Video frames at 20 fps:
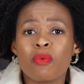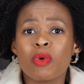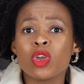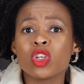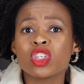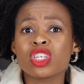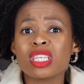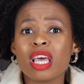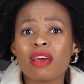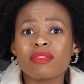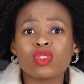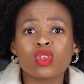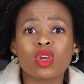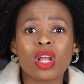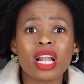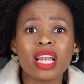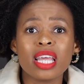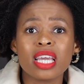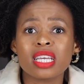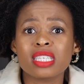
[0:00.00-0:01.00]
where you just have to
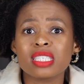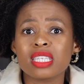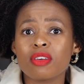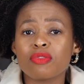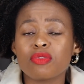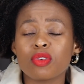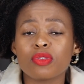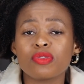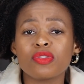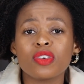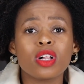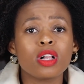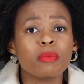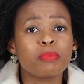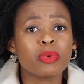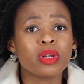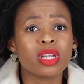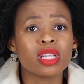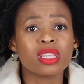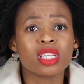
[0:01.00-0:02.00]
click, say
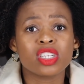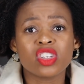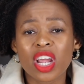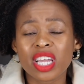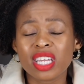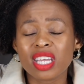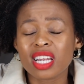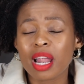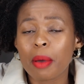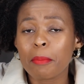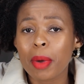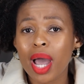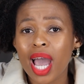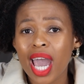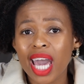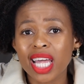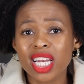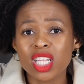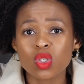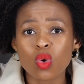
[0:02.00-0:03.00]
fulfill, put in the tracking number,
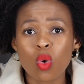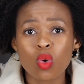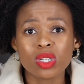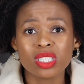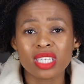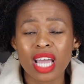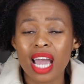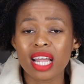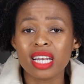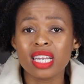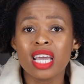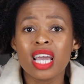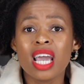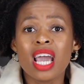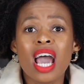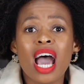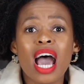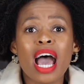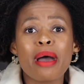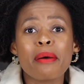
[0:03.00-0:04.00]
and it's all done.
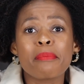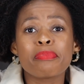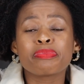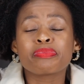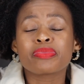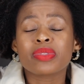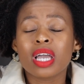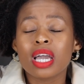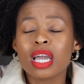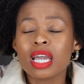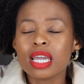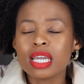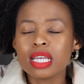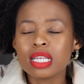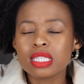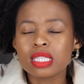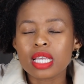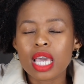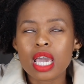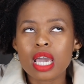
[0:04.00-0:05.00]

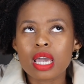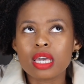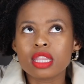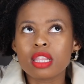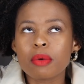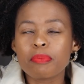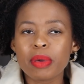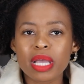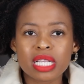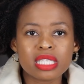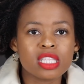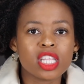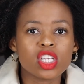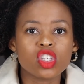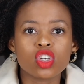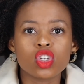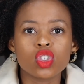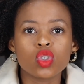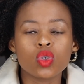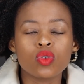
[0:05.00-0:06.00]
Is the best thing that
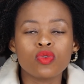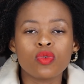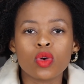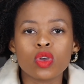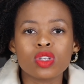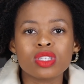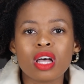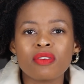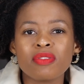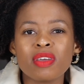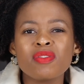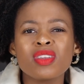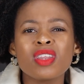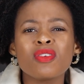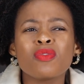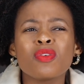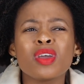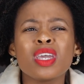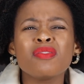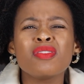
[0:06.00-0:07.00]
you can do for yourself. Even
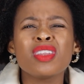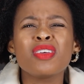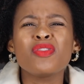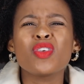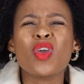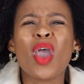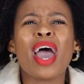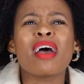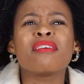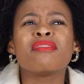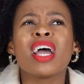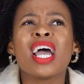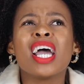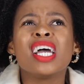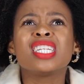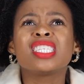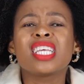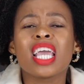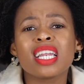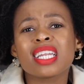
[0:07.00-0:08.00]
if you
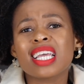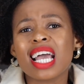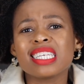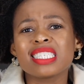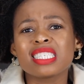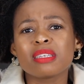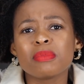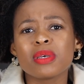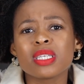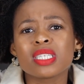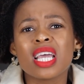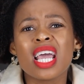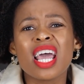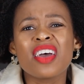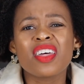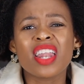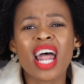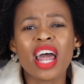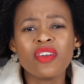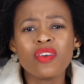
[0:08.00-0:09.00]
have 10 customers,
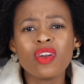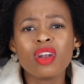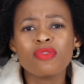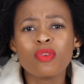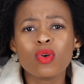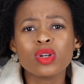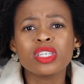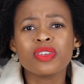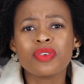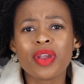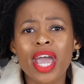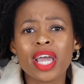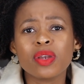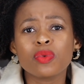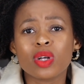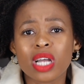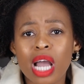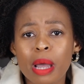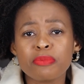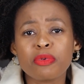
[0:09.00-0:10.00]
that 140
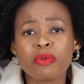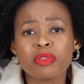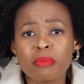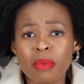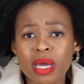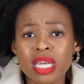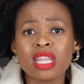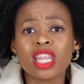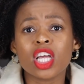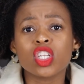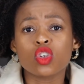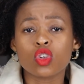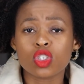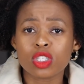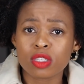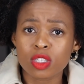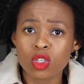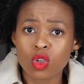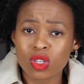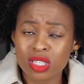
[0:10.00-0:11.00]
Rand will come from the money that
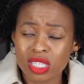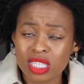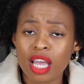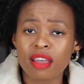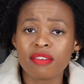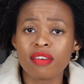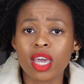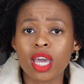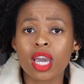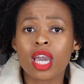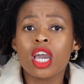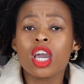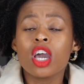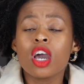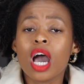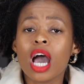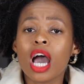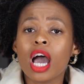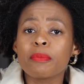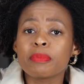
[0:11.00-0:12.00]
you're saving
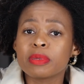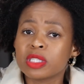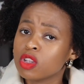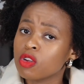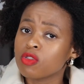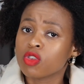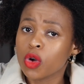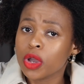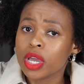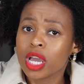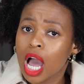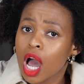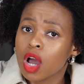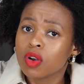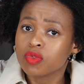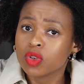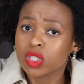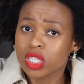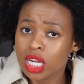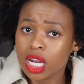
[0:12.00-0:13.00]
instead of going
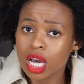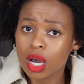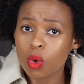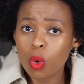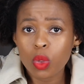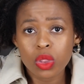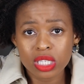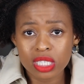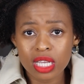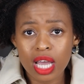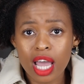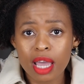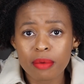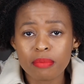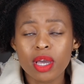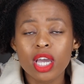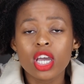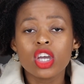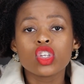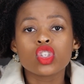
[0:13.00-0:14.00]
out for dinner all the
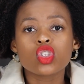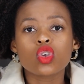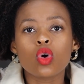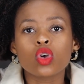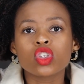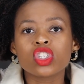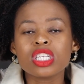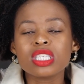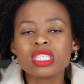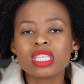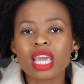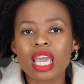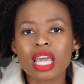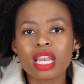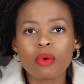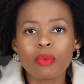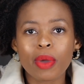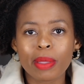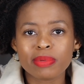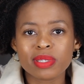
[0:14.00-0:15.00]
time. So just
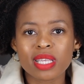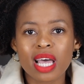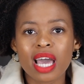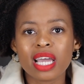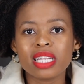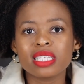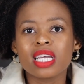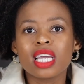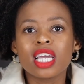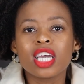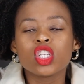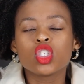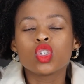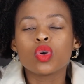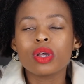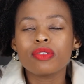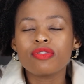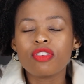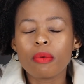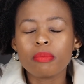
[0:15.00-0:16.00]
get a website,
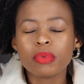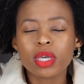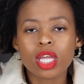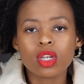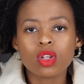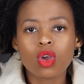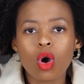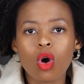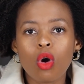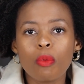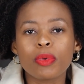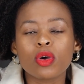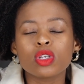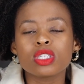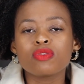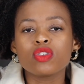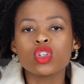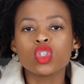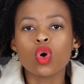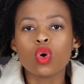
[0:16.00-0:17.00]
do it from get-go, because
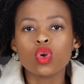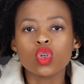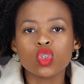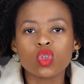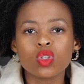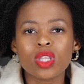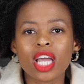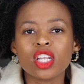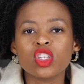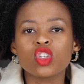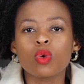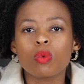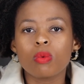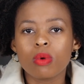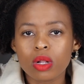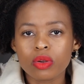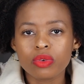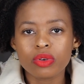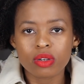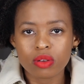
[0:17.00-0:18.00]
if you don't do that, you
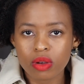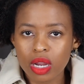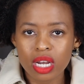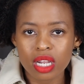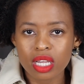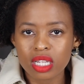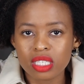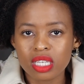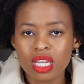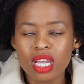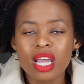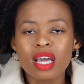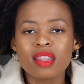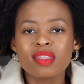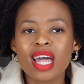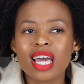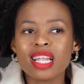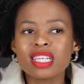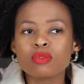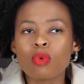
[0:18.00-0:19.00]
will regret it.
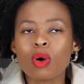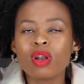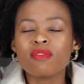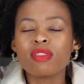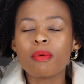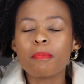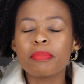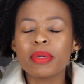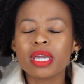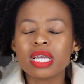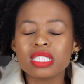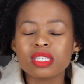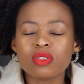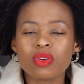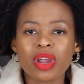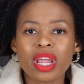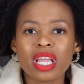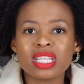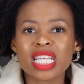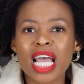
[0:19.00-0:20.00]
That is one of the biggest
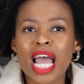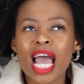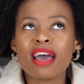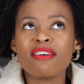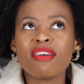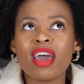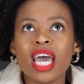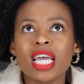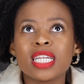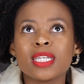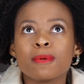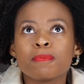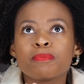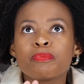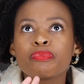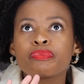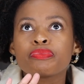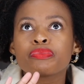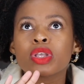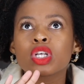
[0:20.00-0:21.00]
regrets. I've
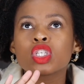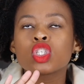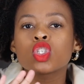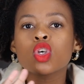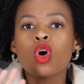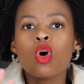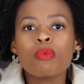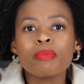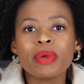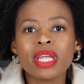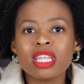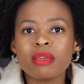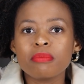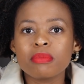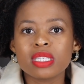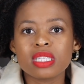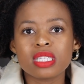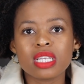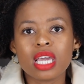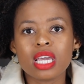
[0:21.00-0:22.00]
had so many
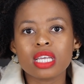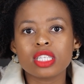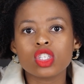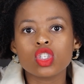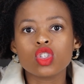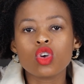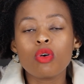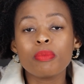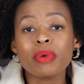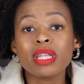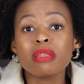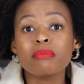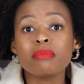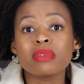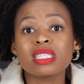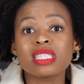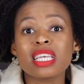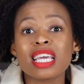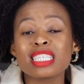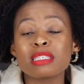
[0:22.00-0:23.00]

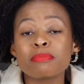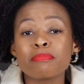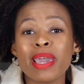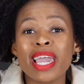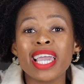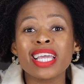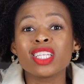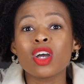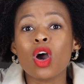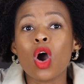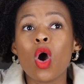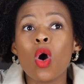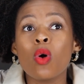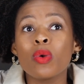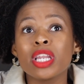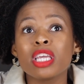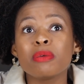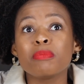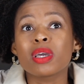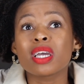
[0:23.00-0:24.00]
mistakes made
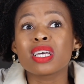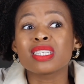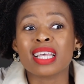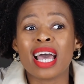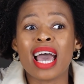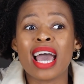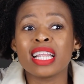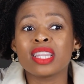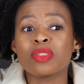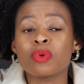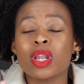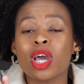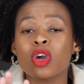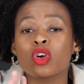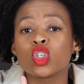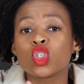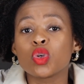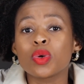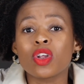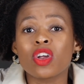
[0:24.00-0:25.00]
only because I thought I
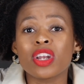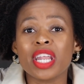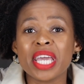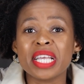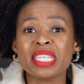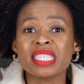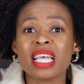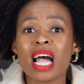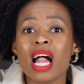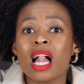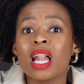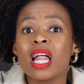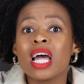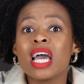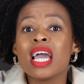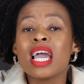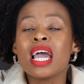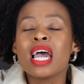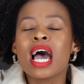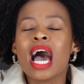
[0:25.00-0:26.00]
could do it on Excel.
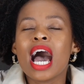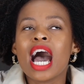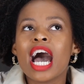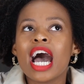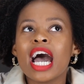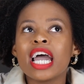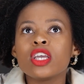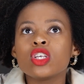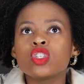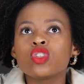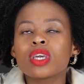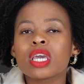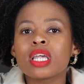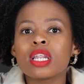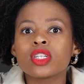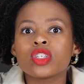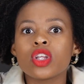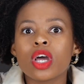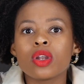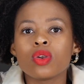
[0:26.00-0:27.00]
I used to
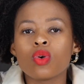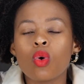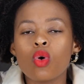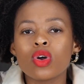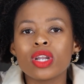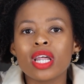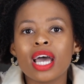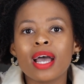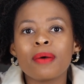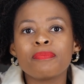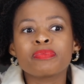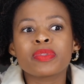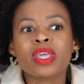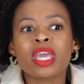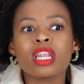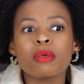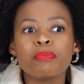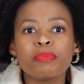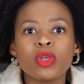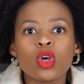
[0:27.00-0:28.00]
get an order,
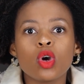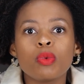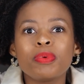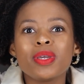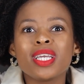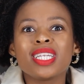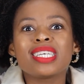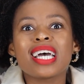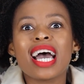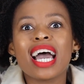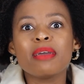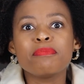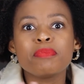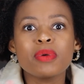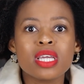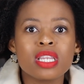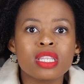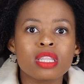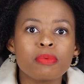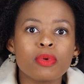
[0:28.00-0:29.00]
get a POP, type
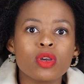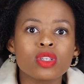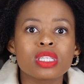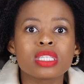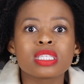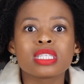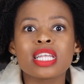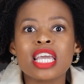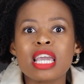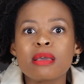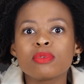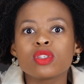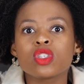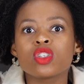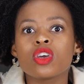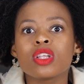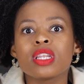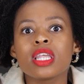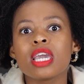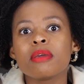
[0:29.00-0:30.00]
in the person's name,
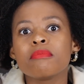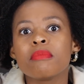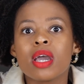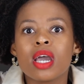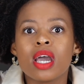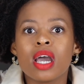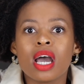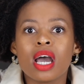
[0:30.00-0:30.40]
surname,